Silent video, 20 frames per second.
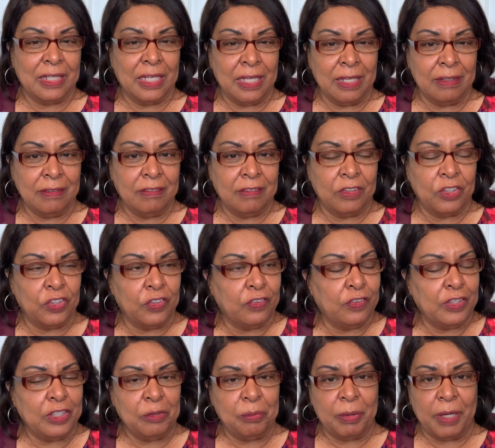us to just
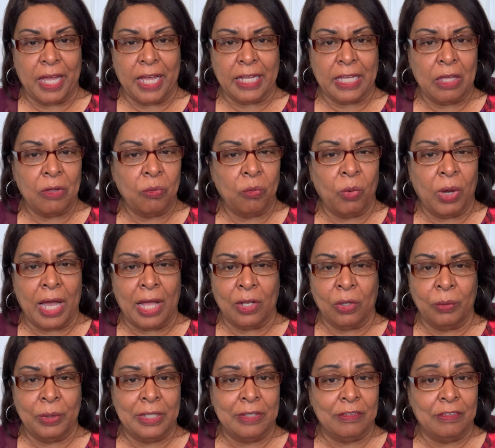sit back and
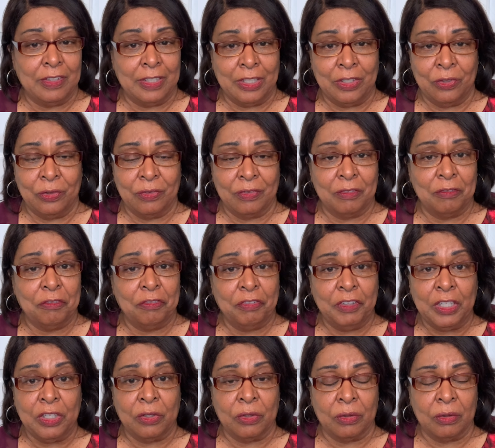wallow in tears and
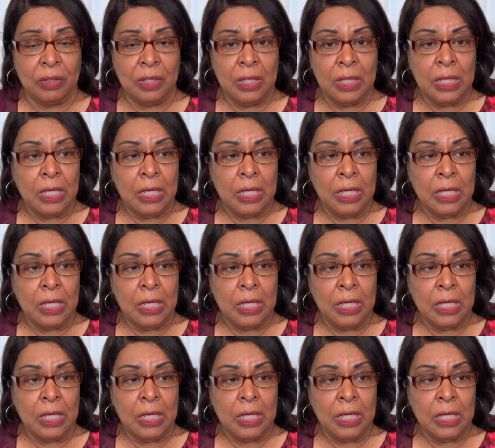fear